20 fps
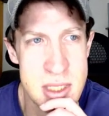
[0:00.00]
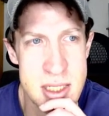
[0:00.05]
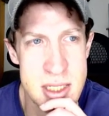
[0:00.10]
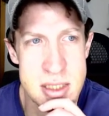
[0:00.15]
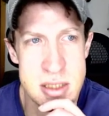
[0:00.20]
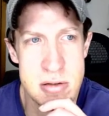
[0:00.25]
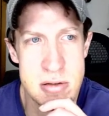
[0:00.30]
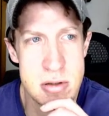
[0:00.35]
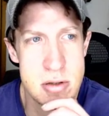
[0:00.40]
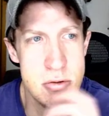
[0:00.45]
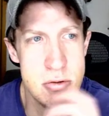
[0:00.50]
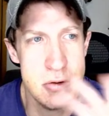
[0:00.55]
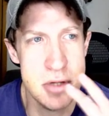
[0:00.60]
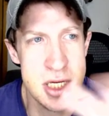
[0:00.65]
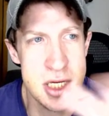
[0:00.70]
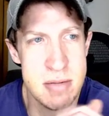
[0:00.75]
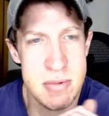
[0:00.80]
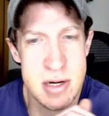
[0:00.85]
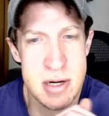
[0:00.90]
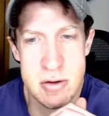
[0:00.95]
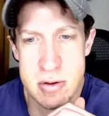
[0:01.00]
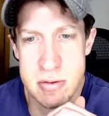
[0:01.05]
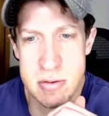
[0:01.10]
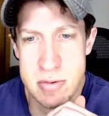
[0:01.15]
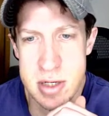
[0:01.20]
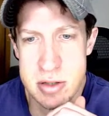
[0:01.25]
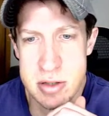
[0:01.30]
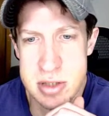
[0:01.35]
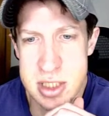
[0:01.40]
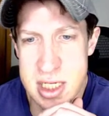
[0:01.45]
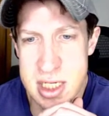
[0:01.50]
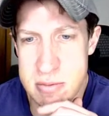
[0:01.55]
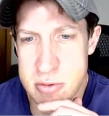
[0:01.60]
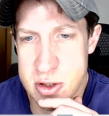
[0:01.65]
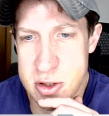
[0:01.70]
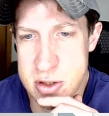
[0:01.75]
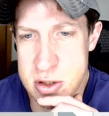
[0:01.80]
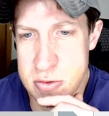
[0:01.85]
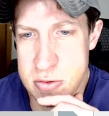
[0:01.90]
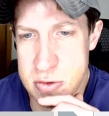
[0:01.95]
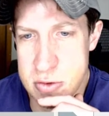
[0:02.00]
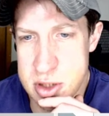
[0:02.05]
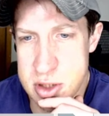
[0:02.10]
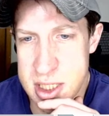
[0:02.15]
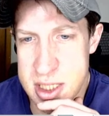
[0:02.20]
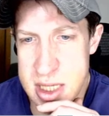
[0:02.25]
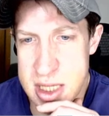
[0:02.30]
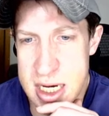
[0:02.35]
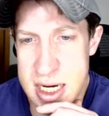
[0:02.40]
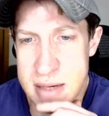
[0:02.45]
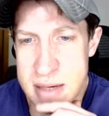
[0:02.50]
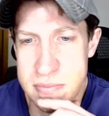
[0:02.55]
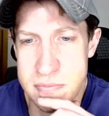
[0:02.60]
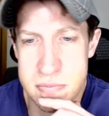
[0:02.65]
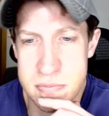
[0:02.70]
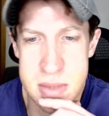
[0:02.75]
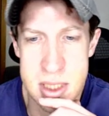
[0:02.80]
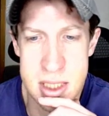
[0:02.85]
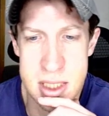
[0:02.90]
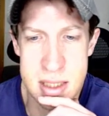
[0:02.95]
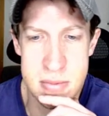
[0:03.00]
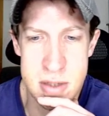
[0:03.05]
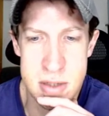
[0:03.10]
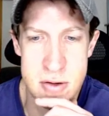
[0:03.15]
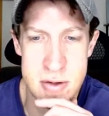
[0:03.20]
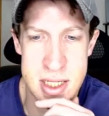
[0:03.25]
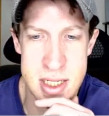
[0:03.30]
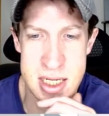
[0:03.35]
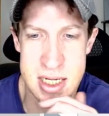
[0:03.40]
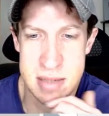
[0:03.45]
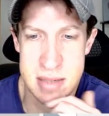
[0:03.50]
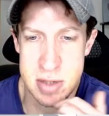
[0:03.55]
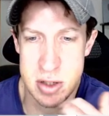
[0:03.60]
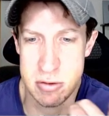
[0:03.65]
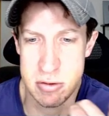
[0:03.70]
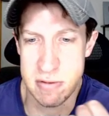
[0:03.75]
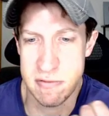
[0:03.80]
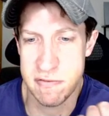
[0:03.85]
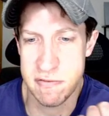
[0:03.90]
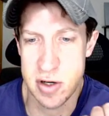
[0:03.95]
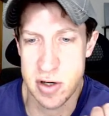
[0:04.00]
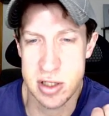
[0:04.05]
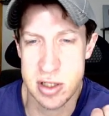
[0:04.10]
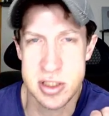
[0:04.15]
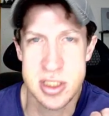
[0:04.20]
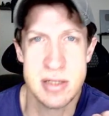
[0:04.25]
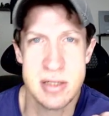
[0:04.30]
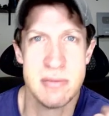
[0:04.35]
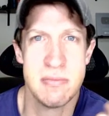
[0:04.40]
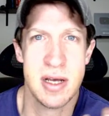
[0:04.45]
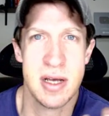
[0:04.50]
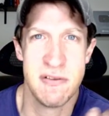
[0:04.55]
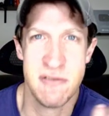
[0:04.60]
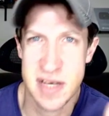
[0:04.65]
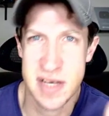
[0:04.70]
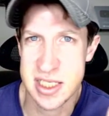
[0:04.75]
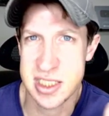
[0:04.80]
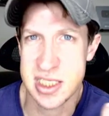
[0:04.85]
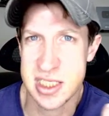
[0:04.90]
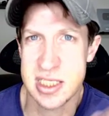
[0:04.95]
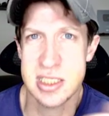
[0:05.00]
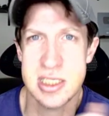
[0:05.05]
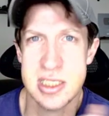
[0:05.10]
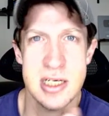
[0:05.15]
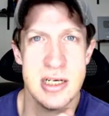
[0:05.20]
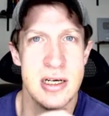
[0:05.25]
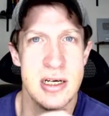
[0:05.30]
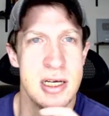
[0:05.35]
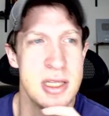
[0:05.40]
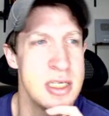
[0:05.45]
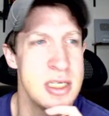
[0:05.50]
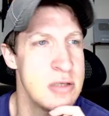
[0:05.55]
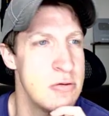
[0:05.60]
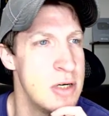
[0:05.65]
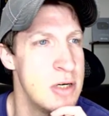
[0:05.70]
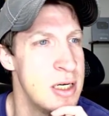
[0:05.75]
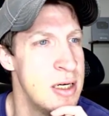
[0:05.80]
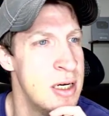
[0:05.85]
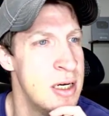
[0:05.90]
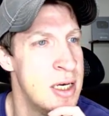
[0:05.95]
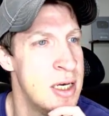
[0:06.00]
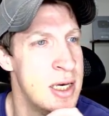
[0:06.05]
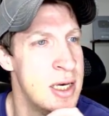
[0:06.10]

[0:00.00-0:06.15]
And so the cool thing about when we use sandbox tools on that, and I'm going to go ahead and I'm going to reverse my faces on this one,